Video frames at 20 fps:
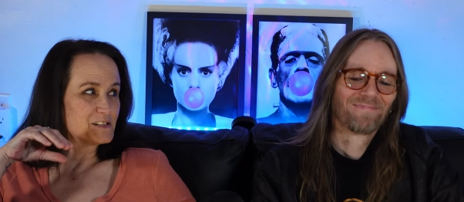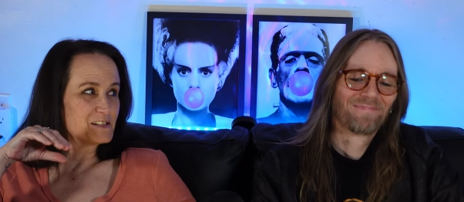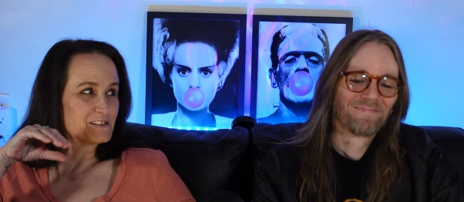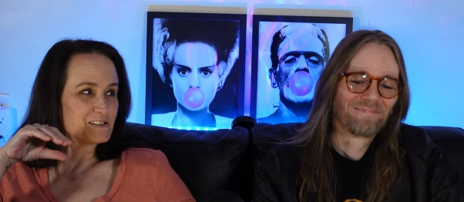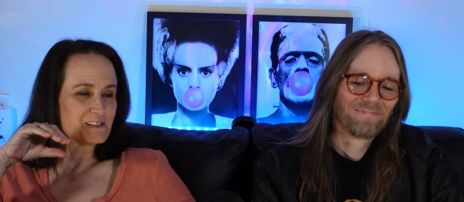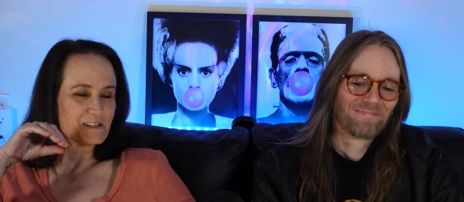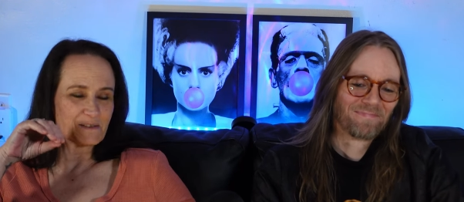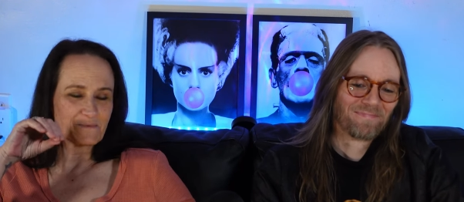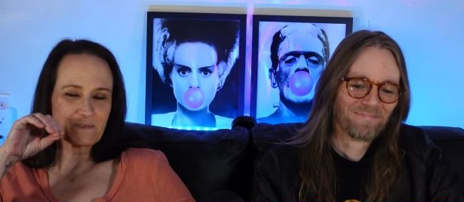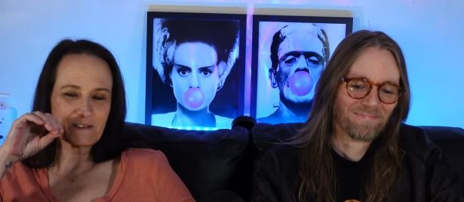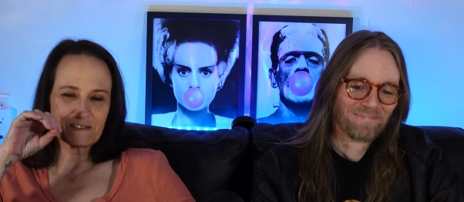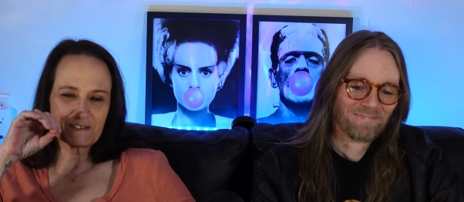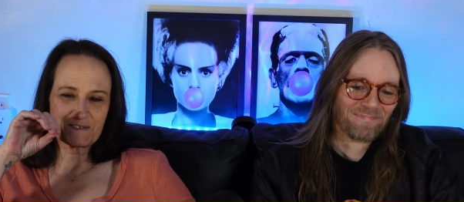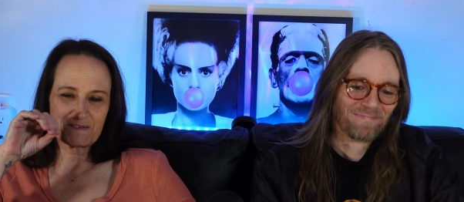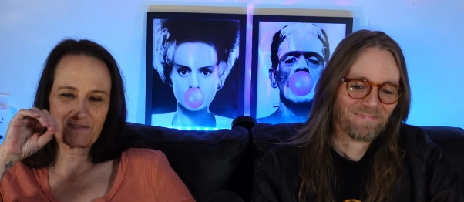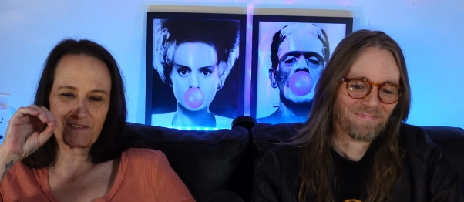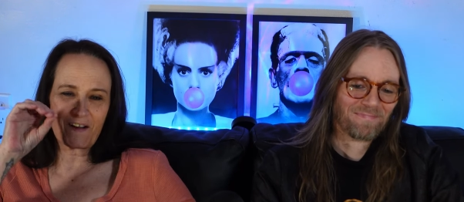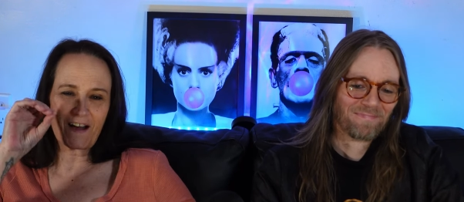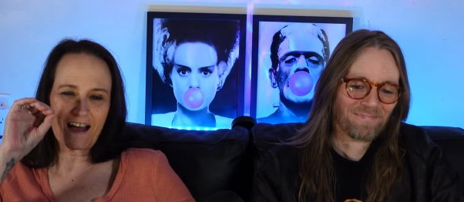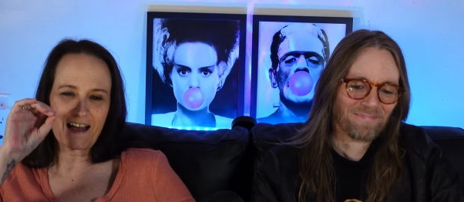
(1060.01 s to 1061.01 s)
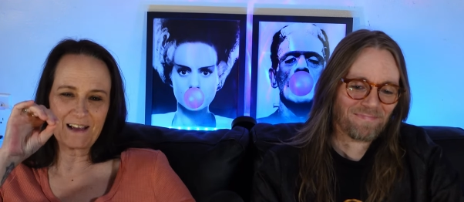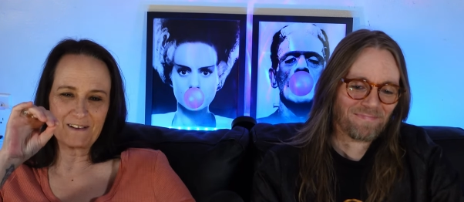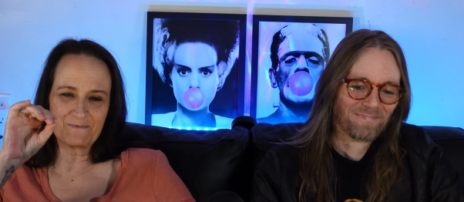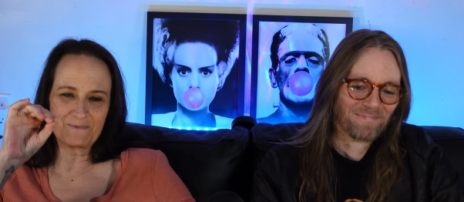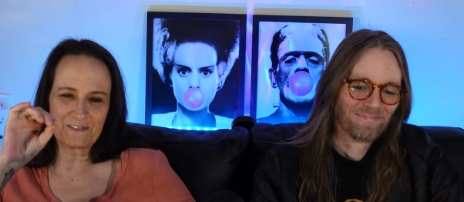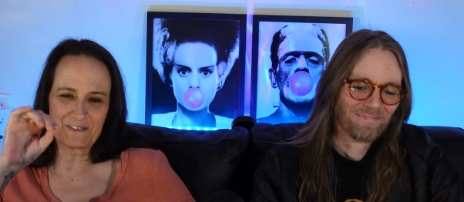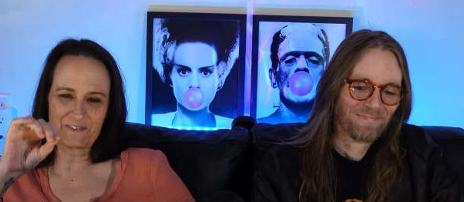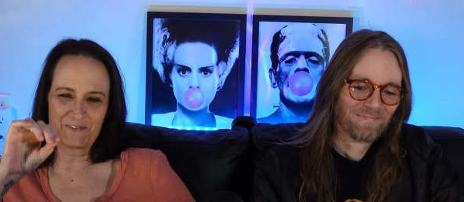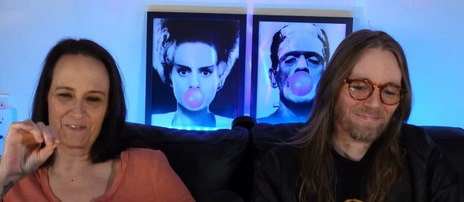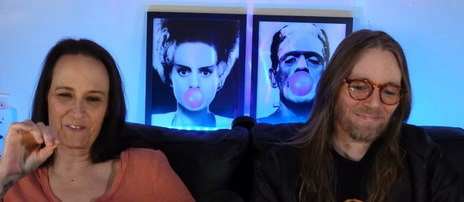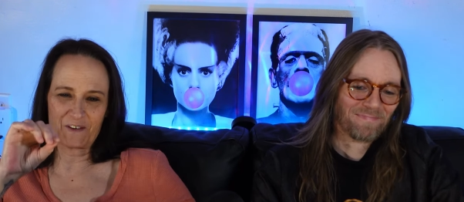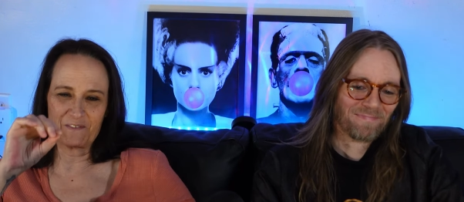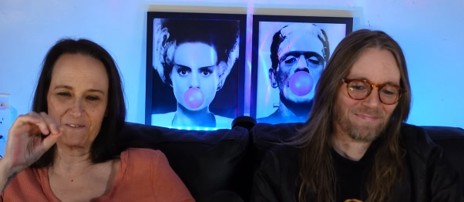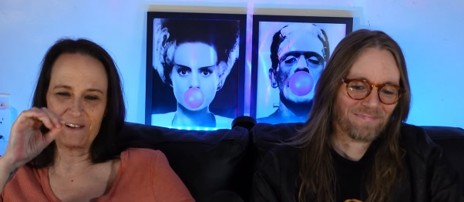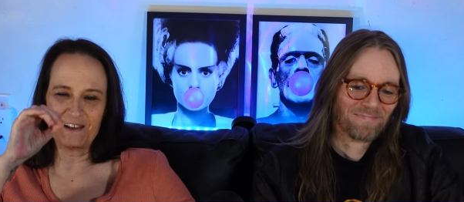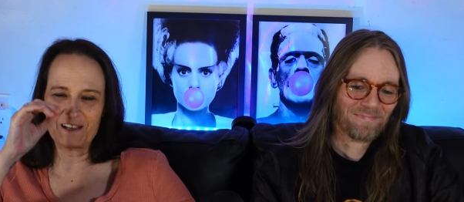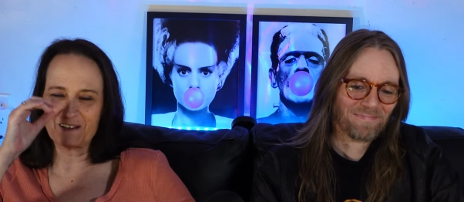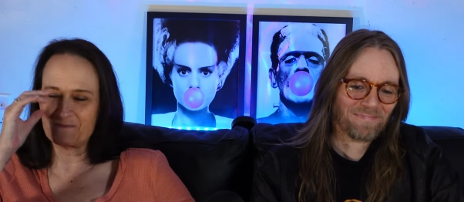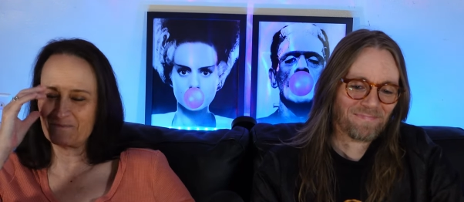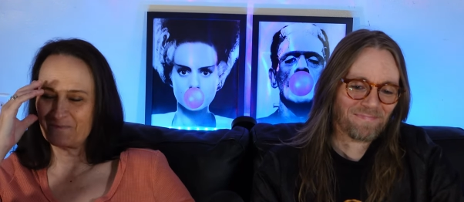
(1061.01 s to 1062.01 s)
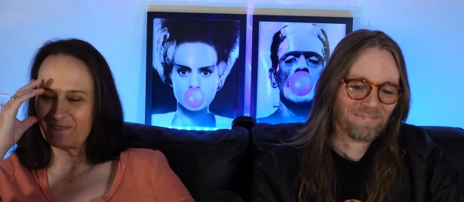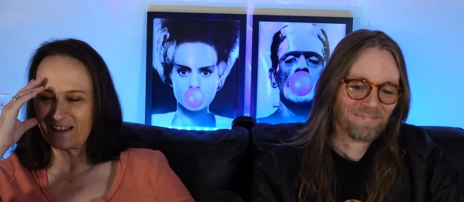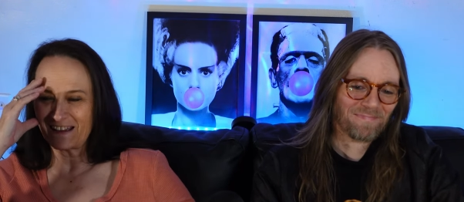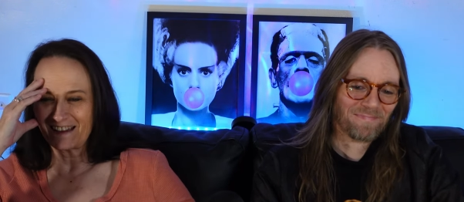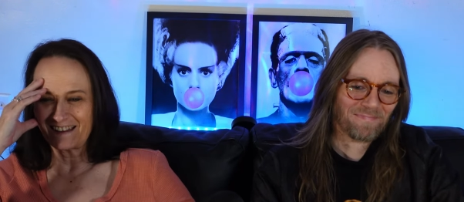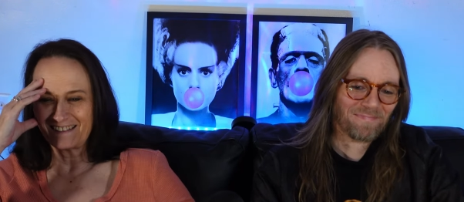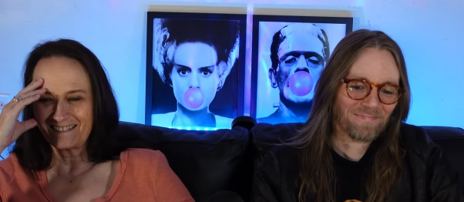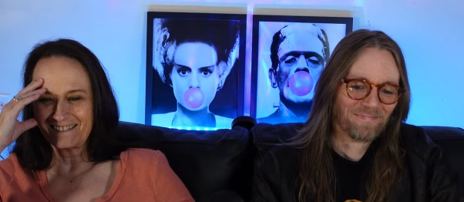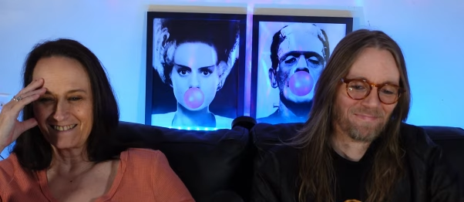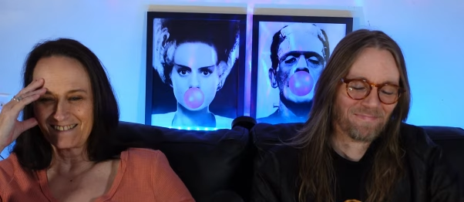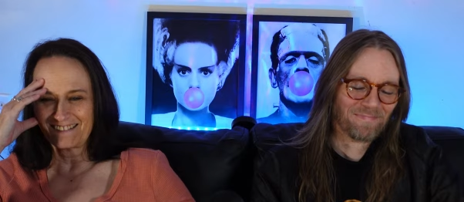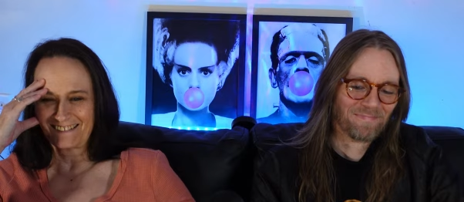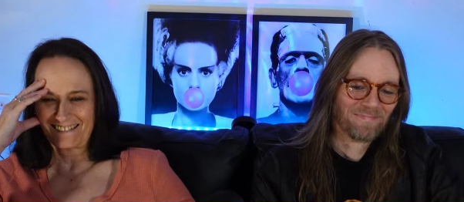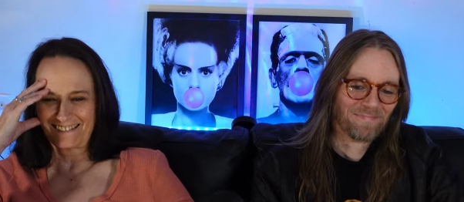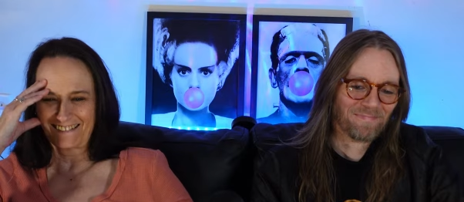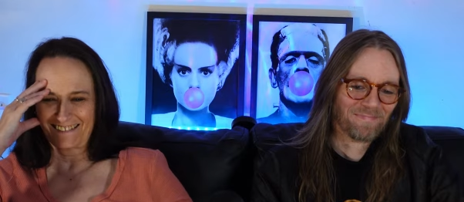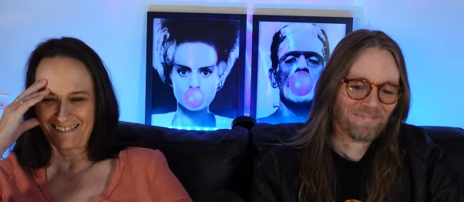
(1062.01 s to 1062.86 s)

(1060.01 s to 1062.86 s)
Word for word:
Speaker 1: Gene Simmons vibes from him, man.